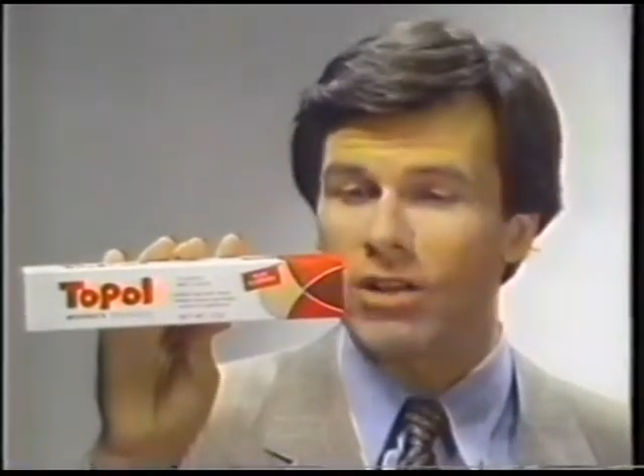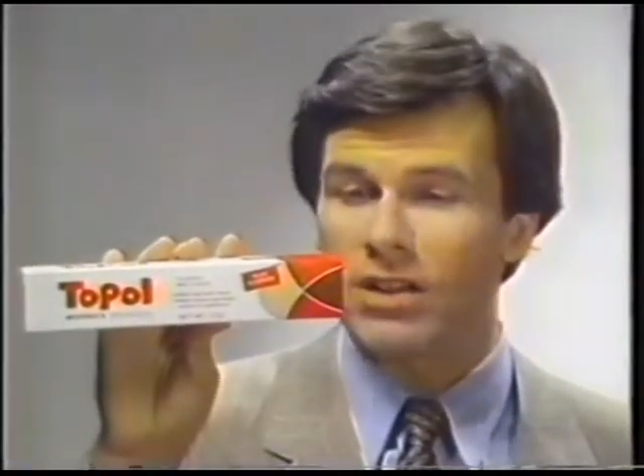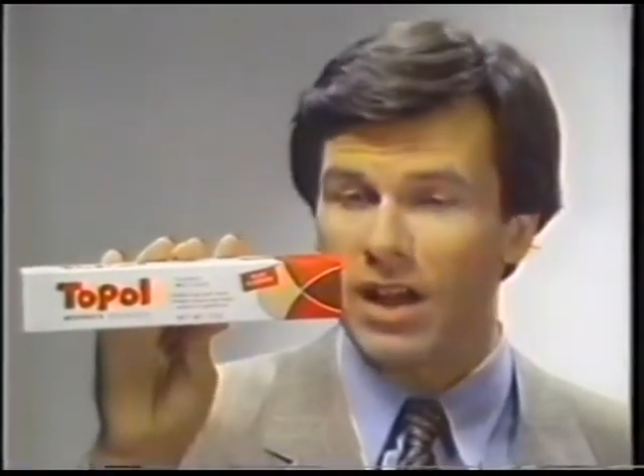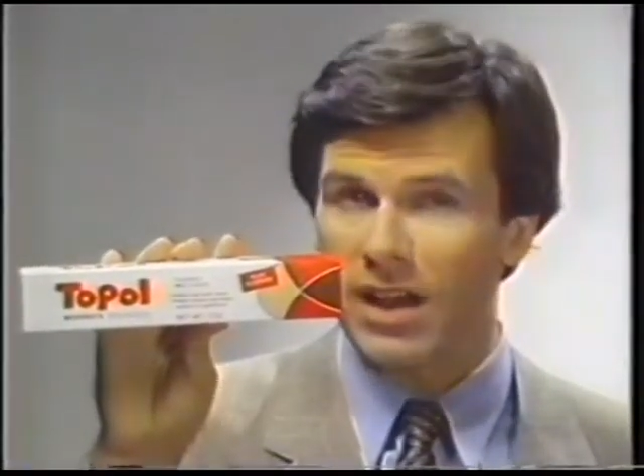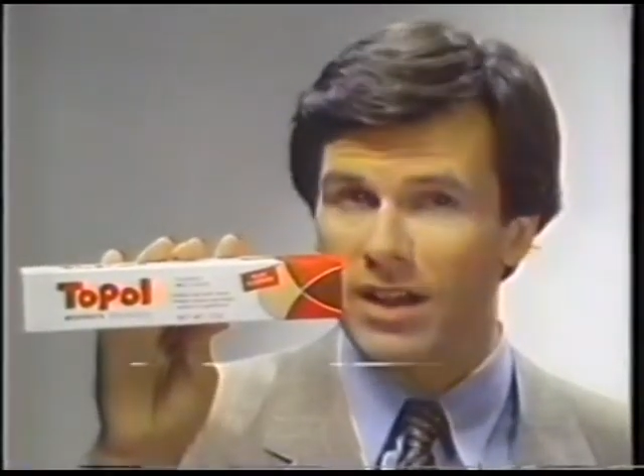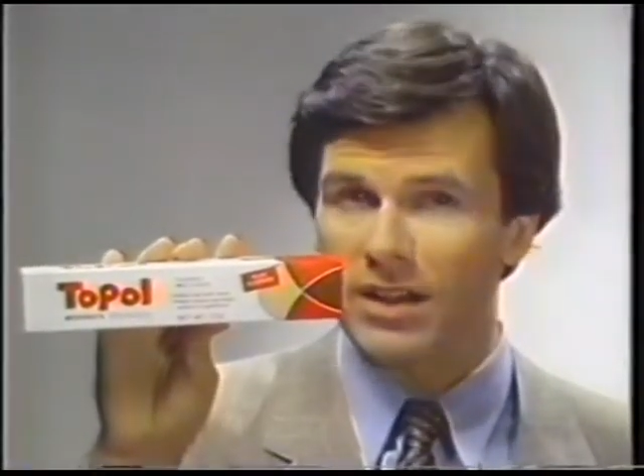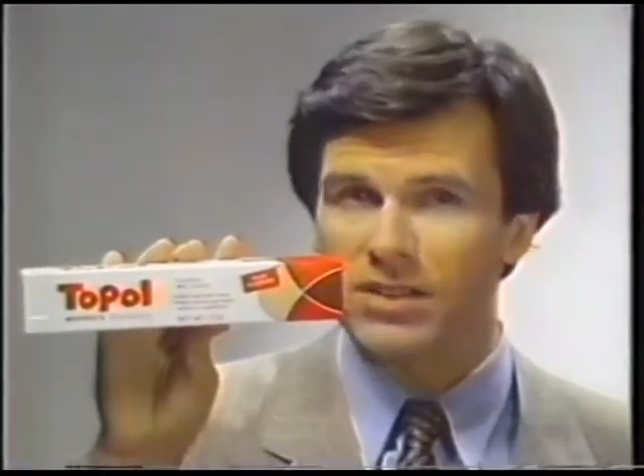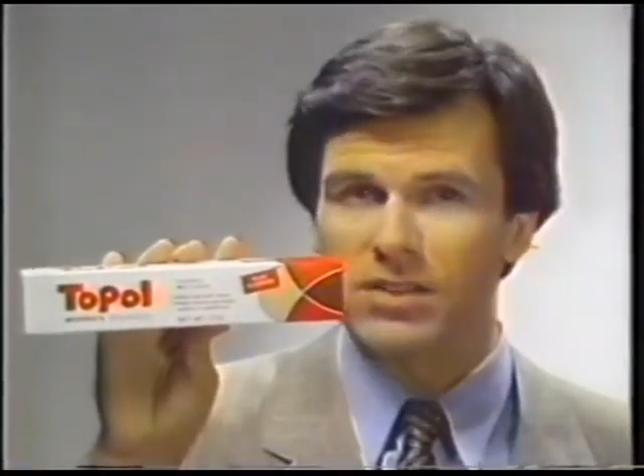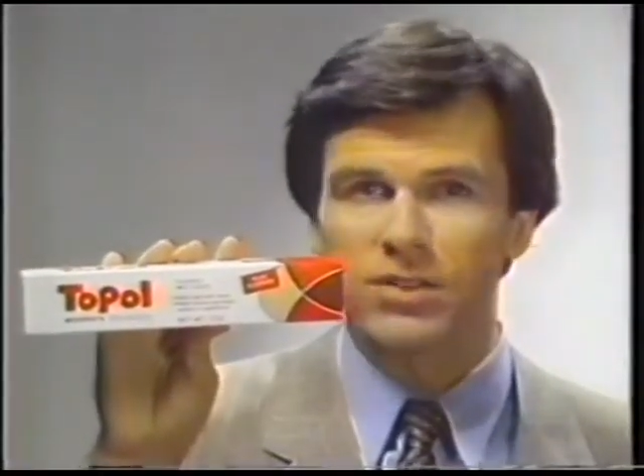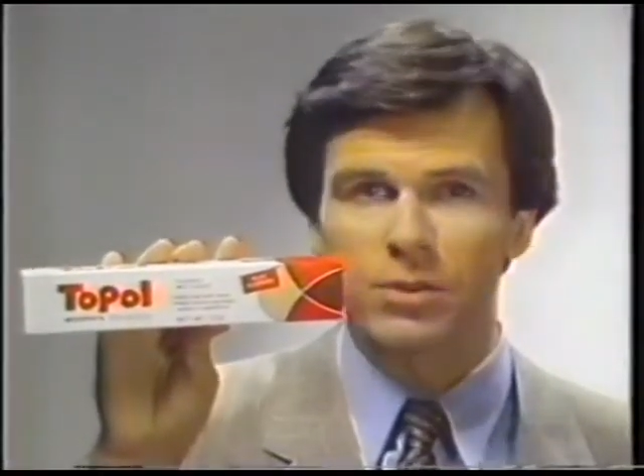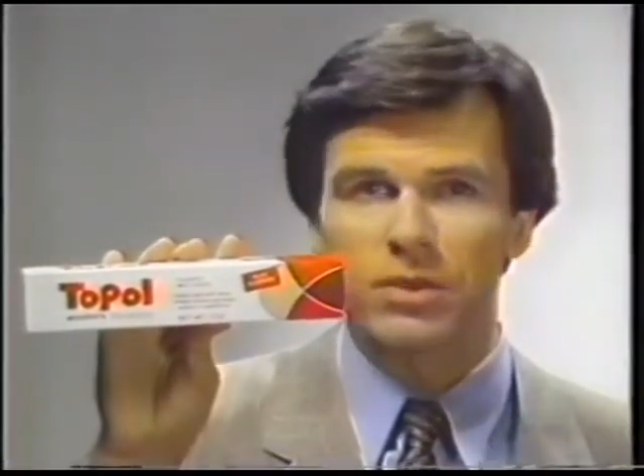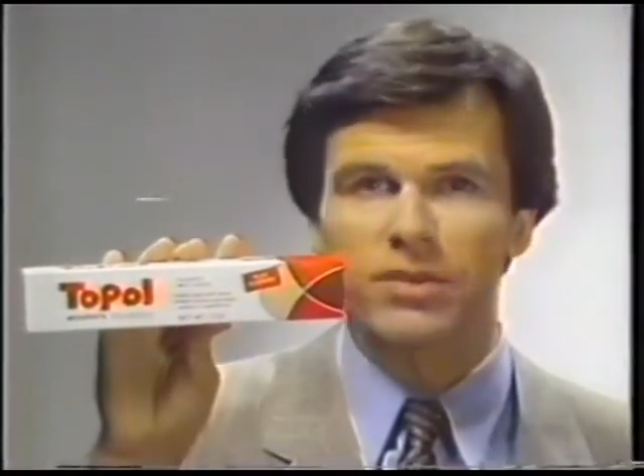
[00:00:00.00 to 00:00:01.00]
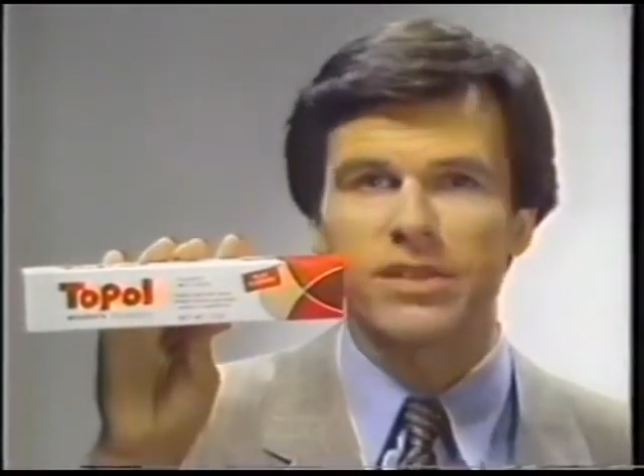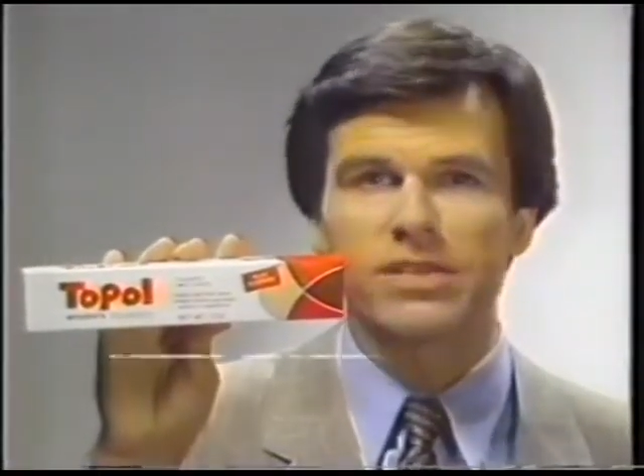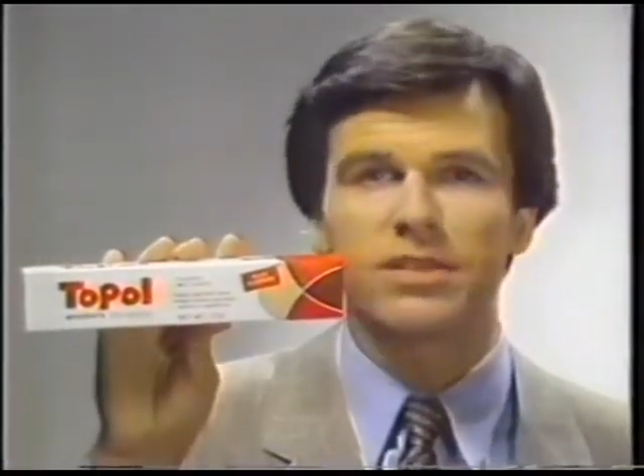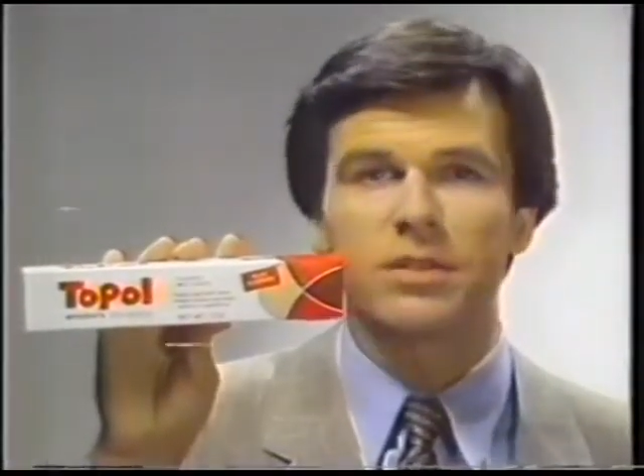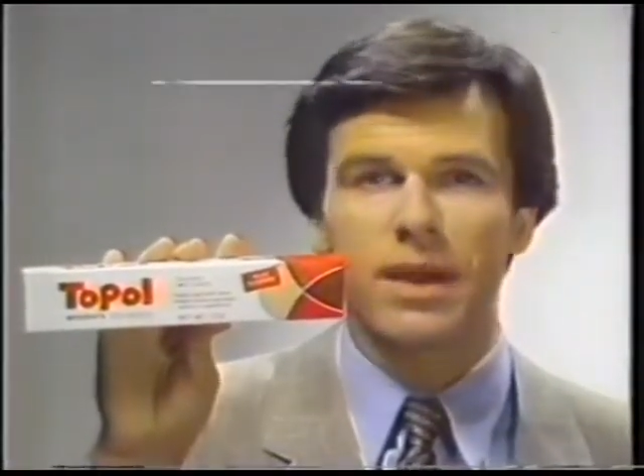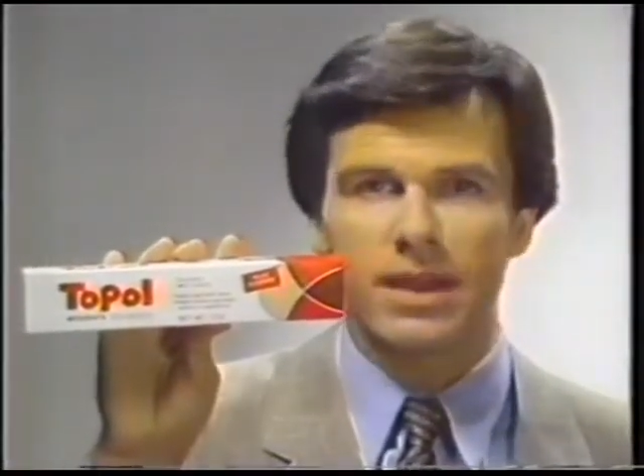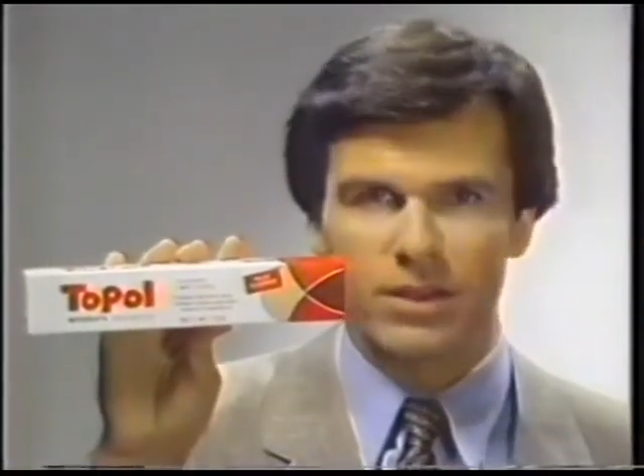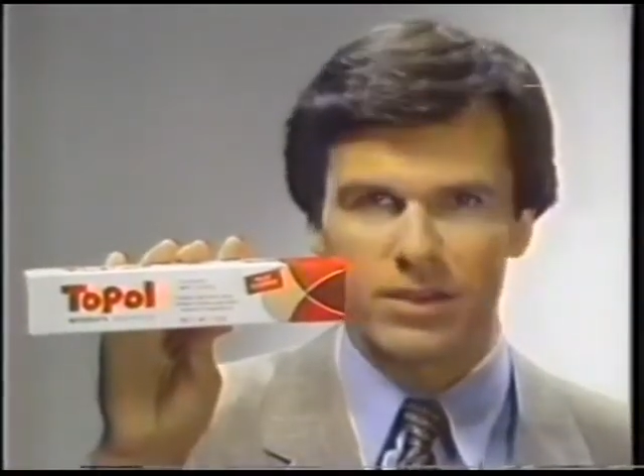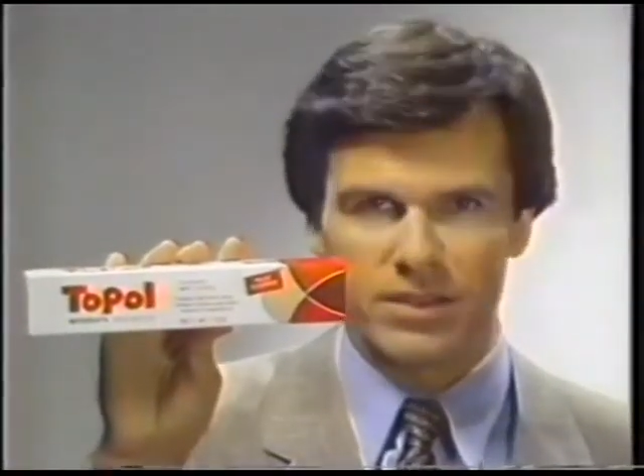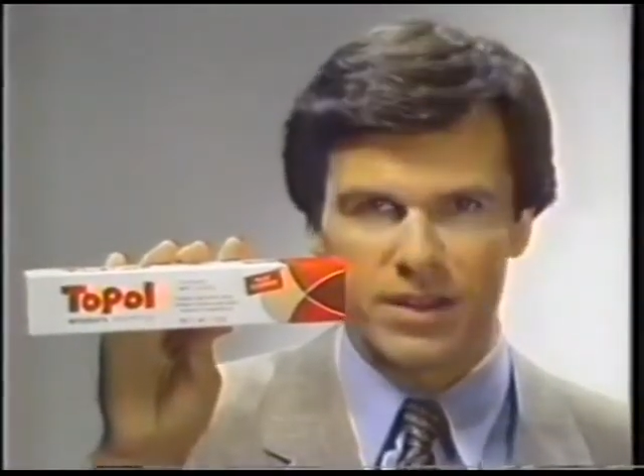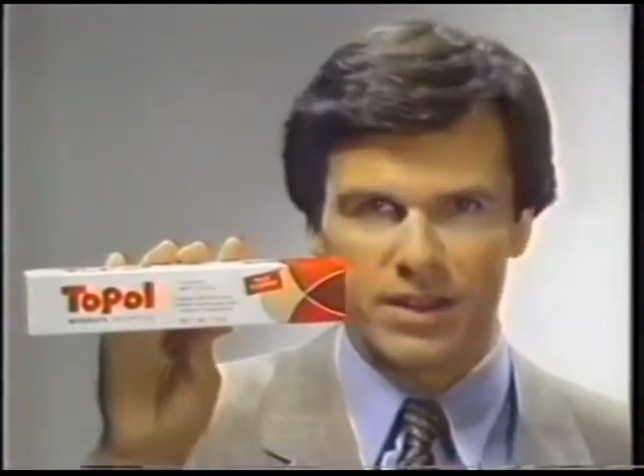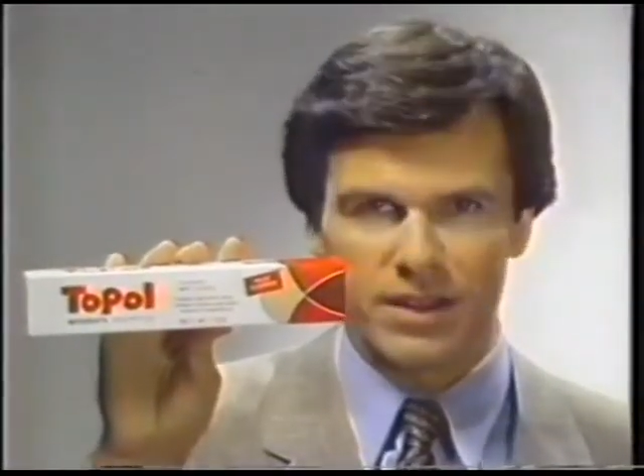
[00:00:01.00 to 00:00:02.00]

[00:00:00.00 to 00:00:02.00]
all kinds of superficial tobacco